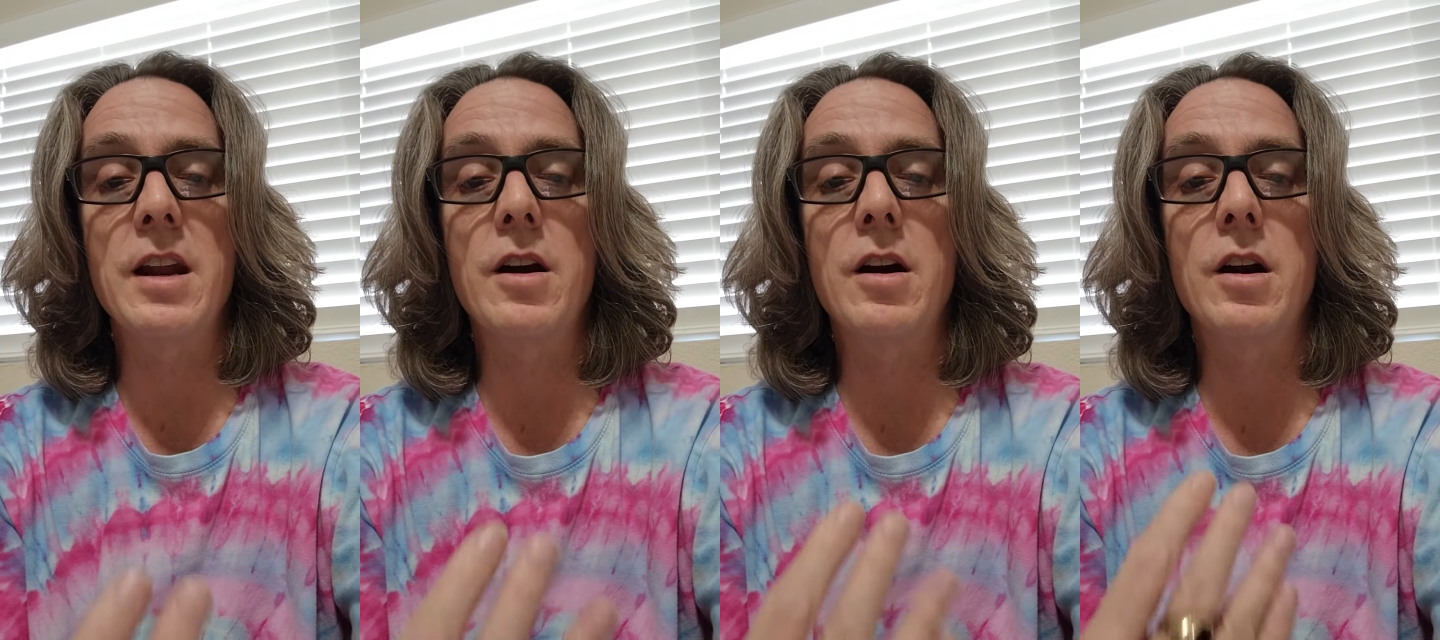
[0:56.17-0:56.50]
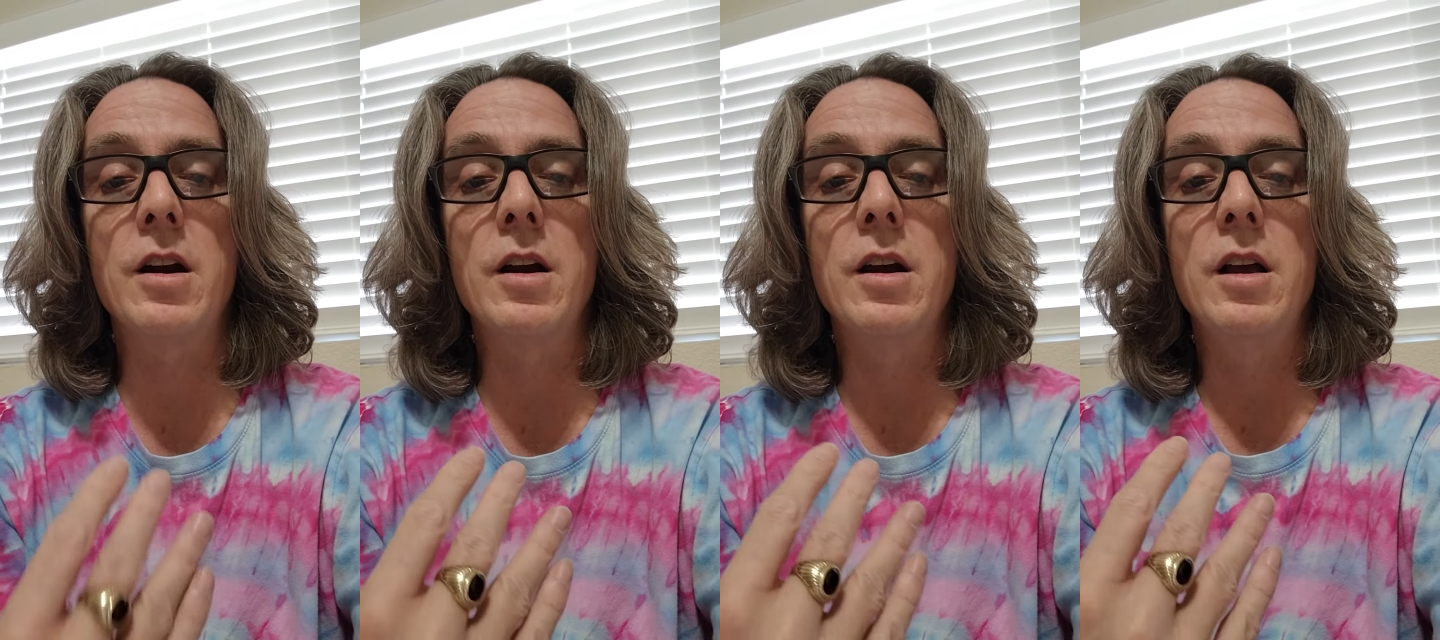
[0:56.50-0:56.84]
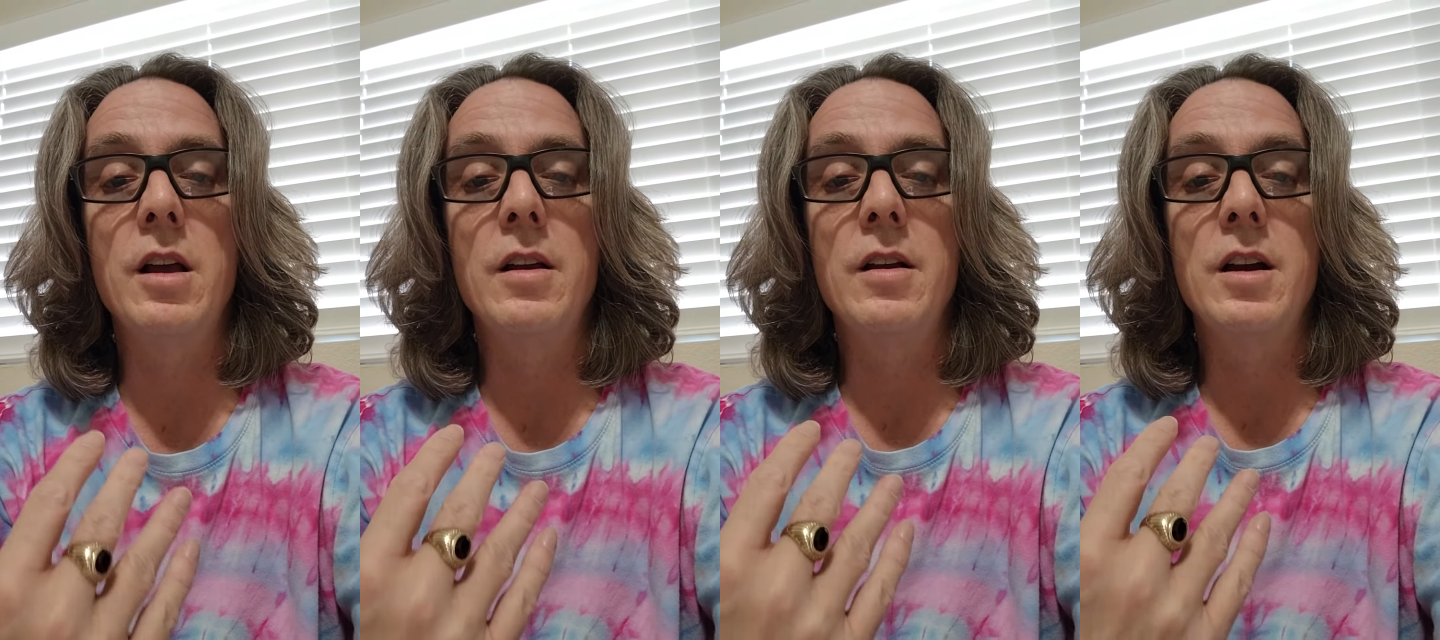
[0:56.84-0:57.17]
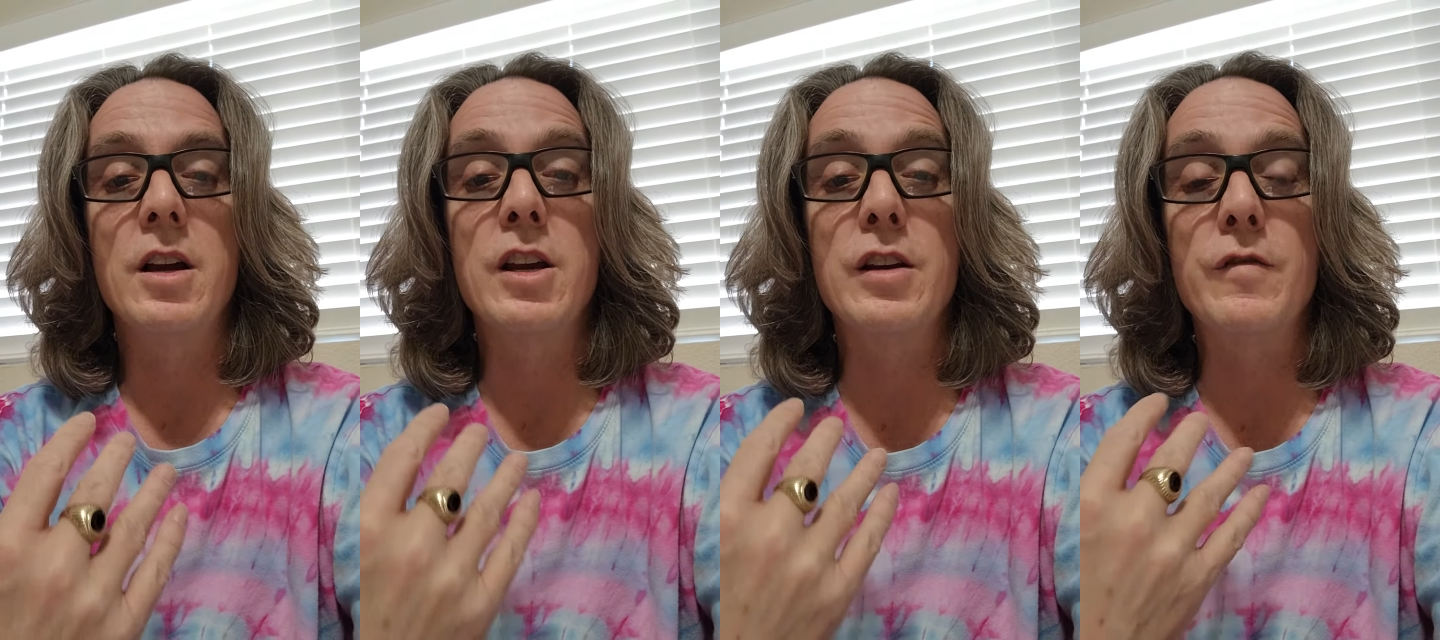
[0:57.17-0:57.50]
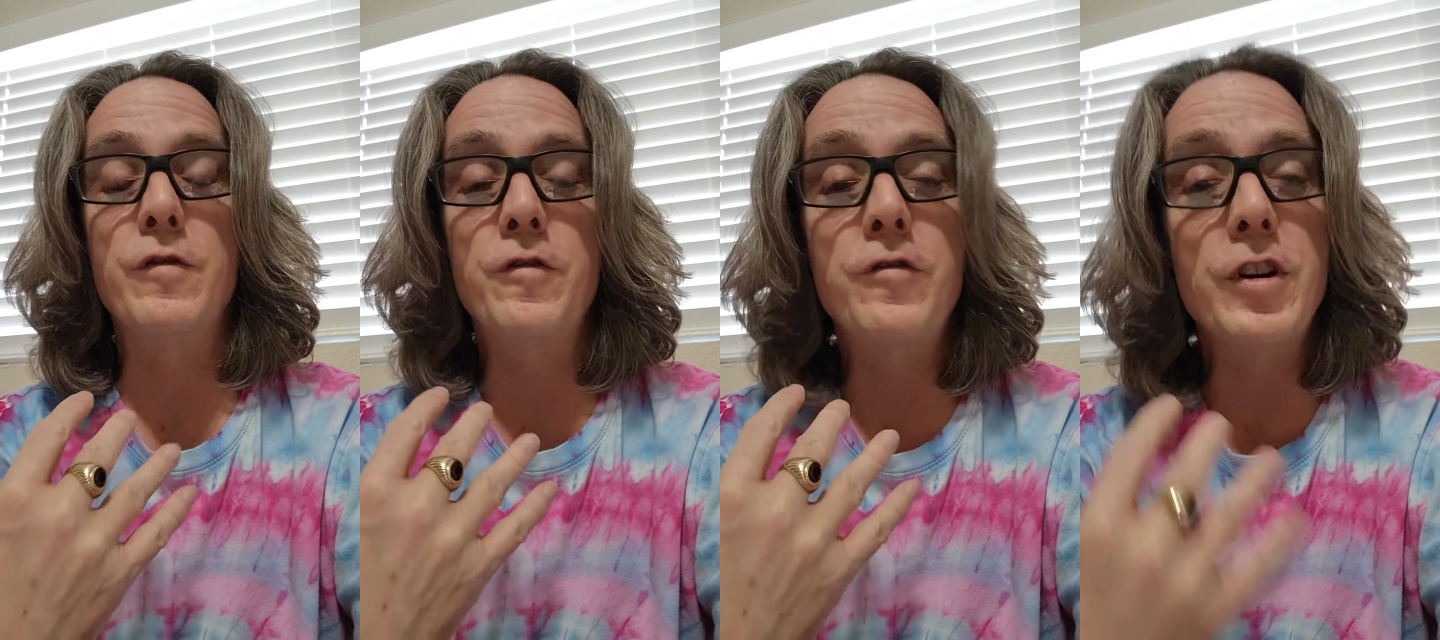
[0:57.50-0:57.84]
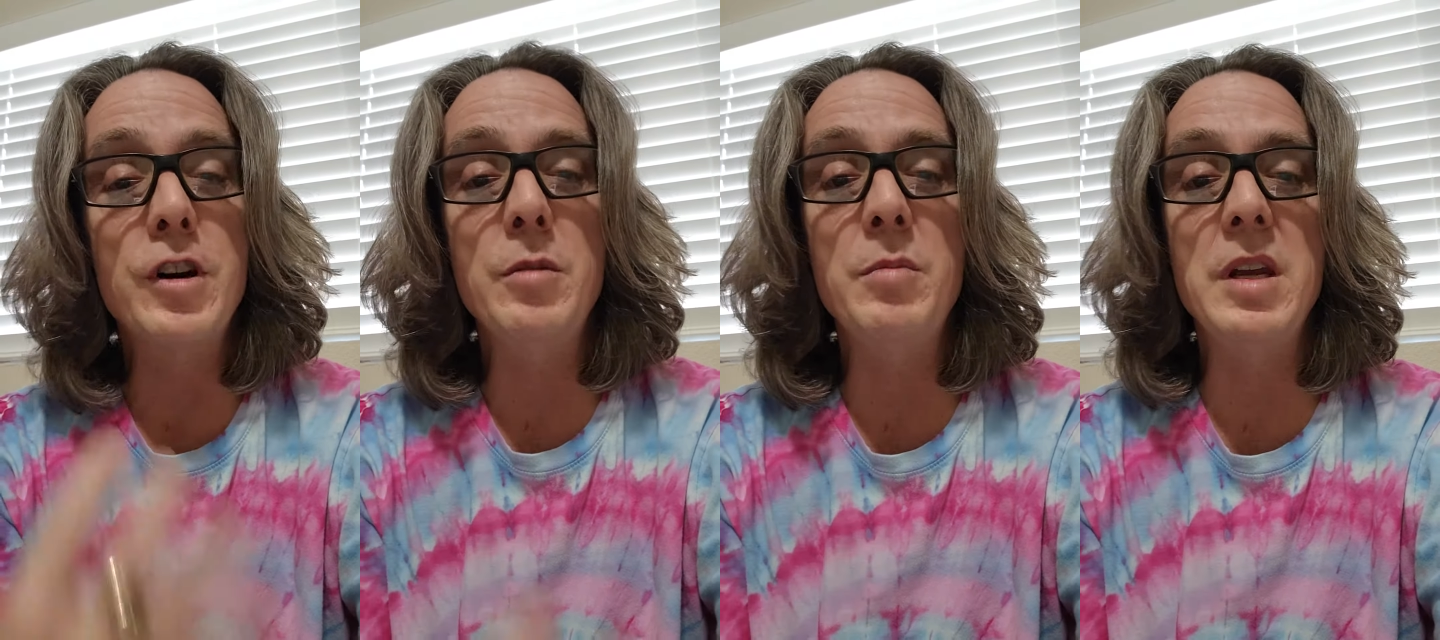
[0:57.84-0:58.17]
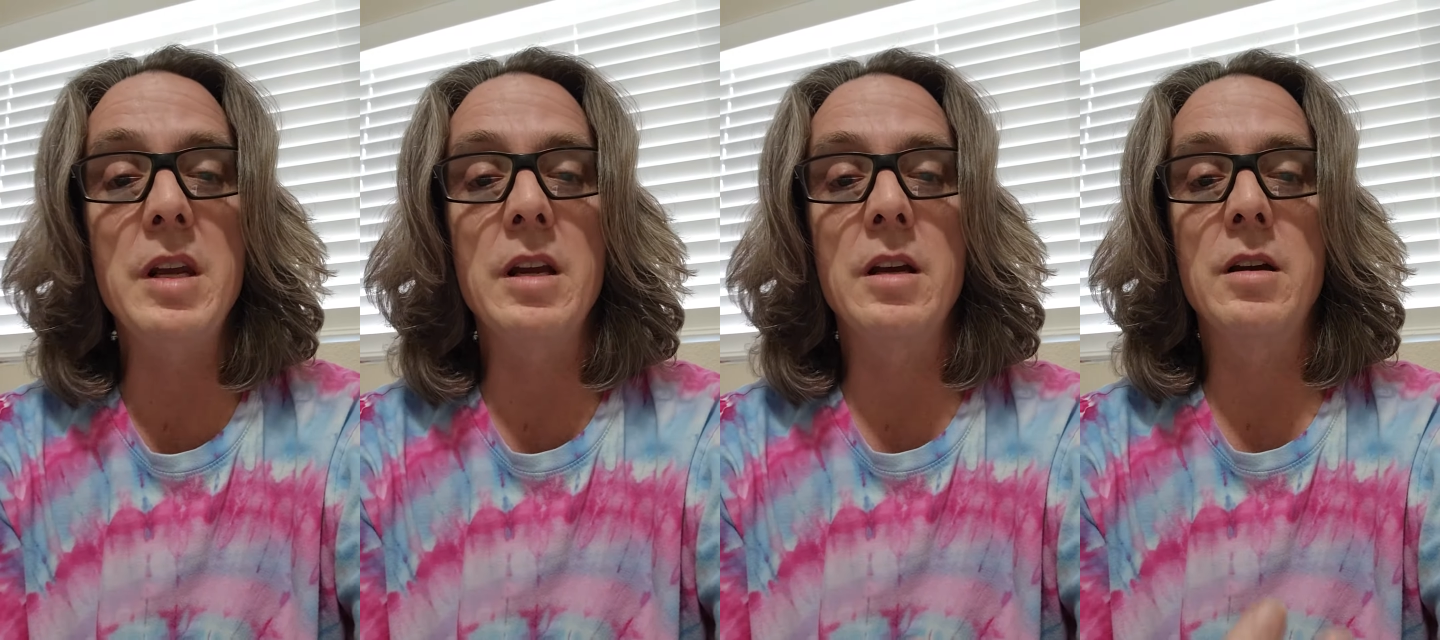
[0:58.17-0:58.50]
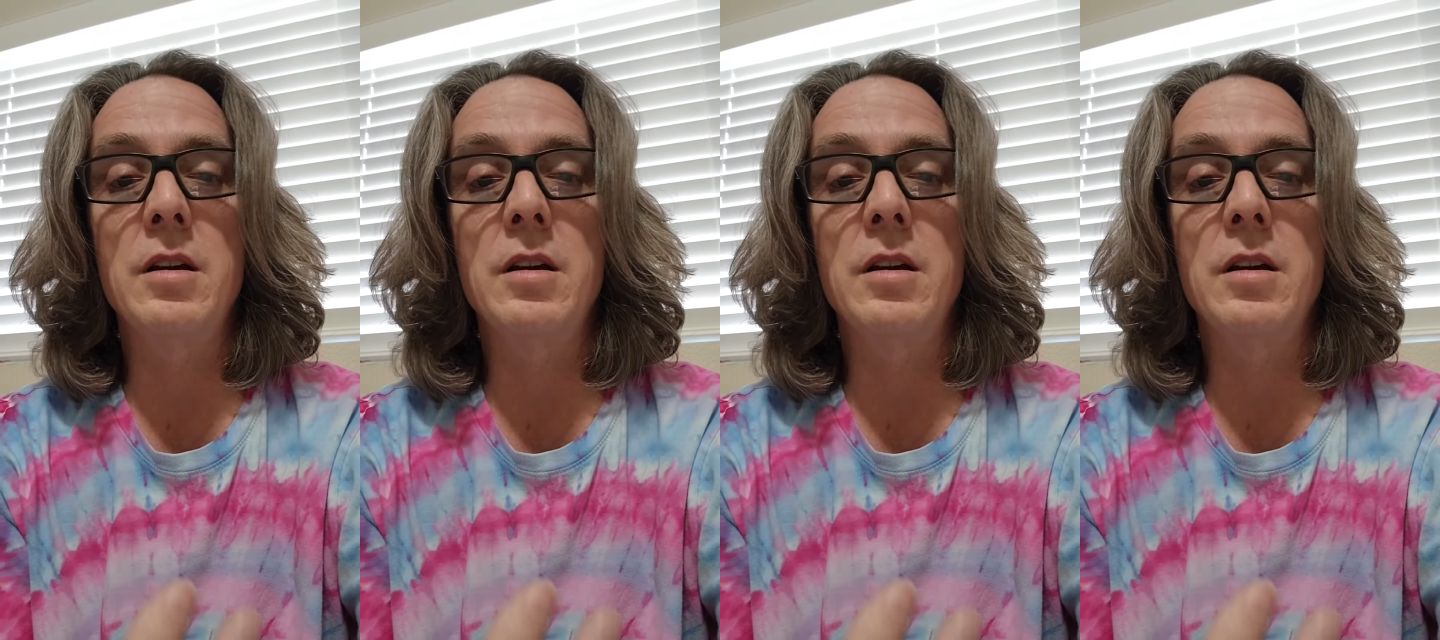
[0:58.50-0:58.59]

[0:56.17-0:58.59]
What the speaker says: are confirming